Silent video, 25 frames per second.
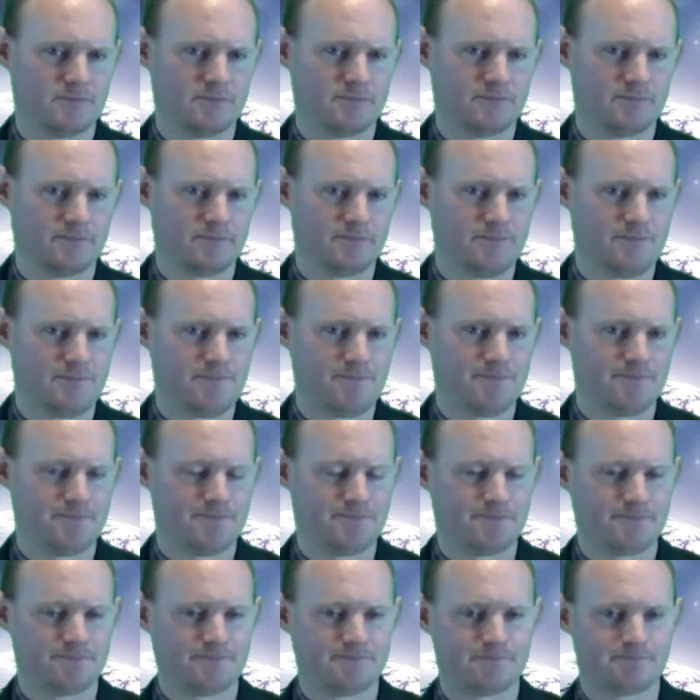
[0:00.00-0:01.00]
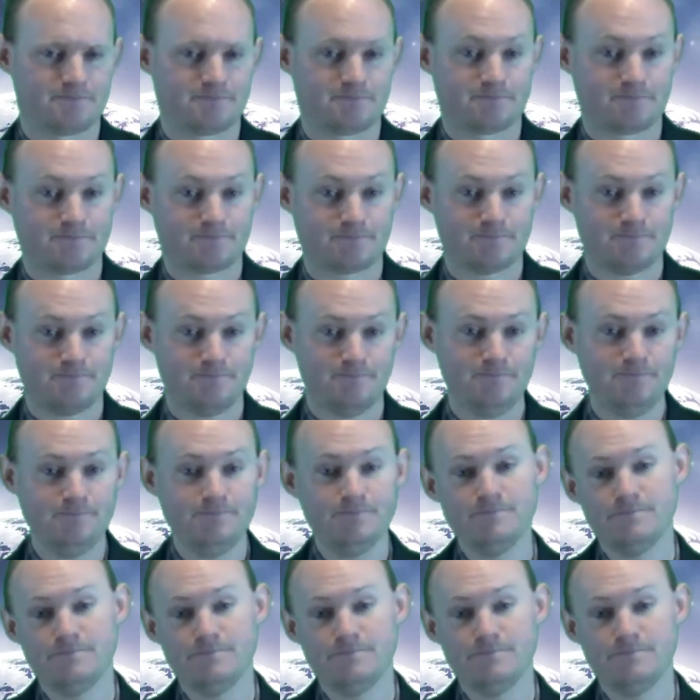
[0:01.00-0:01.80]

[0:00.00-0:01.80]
Nothing is said.